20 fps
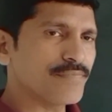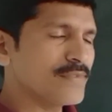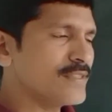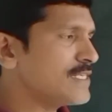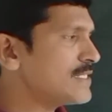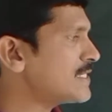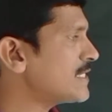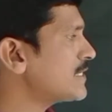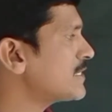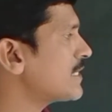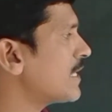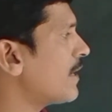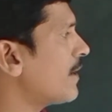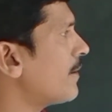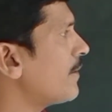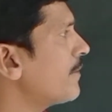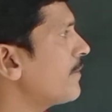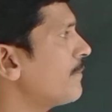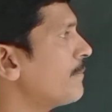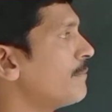This is
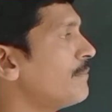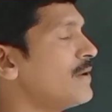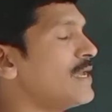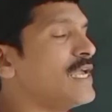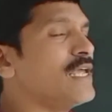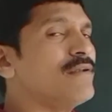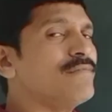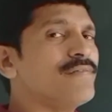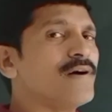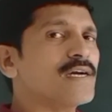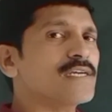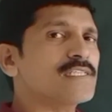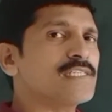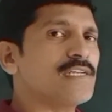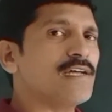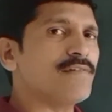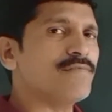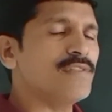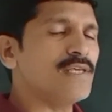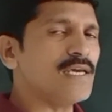the main function
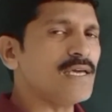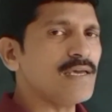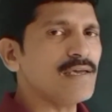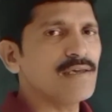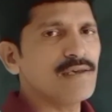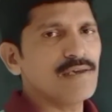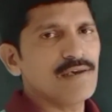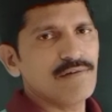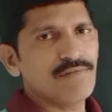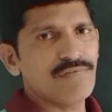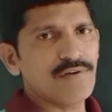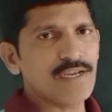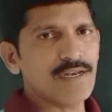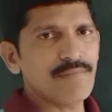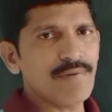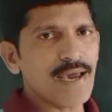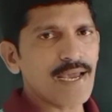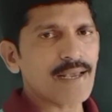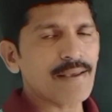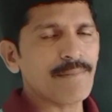of the
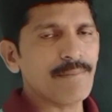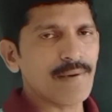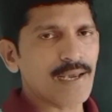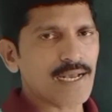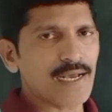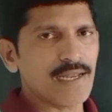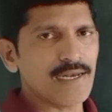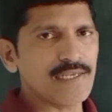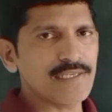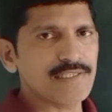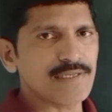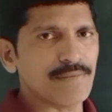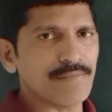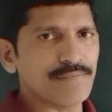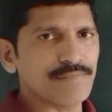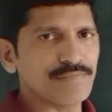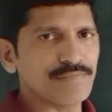feedback mechanism.